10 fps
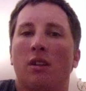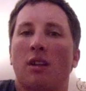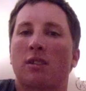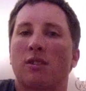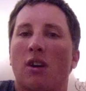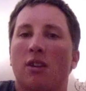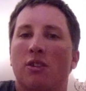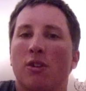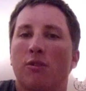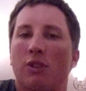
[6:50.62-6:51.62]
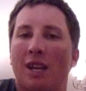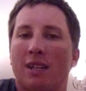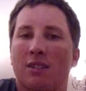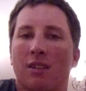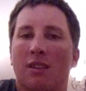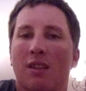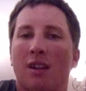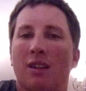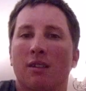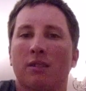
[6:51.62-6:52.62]
it's not too drastic
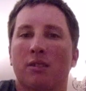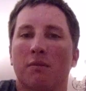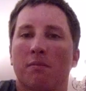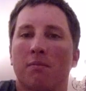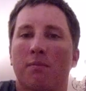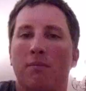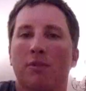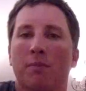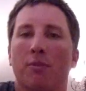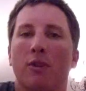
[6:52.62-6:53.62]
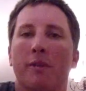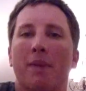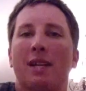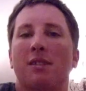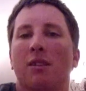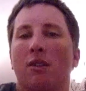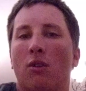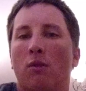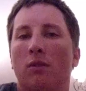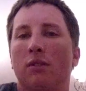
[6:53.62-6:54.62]
there. Some pretty basic
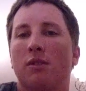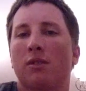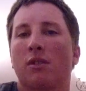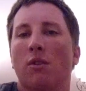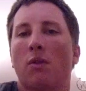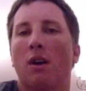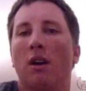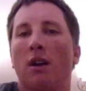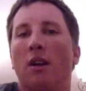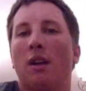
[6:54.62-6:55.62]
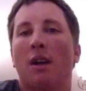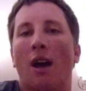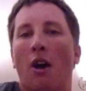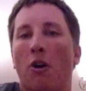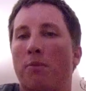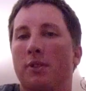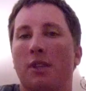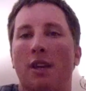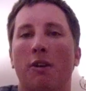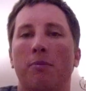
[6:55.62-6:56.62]
chords. So I hope it's
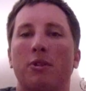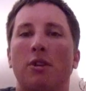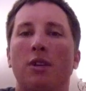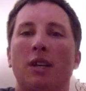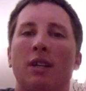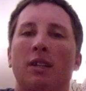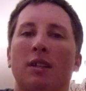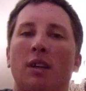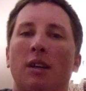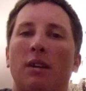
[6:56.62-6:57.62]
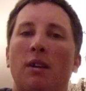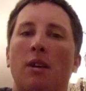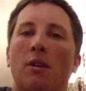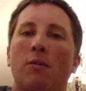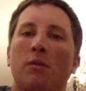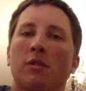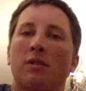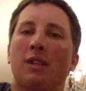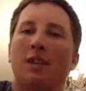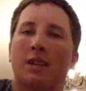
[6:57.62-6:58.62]
a help to you, and we'll
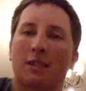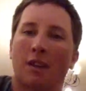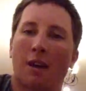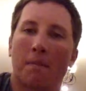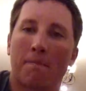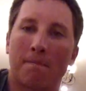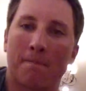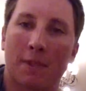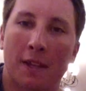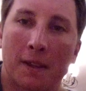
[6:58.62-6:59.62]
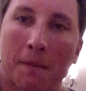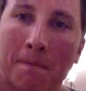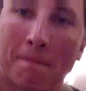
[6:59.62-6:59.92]
see you next time. Thank you.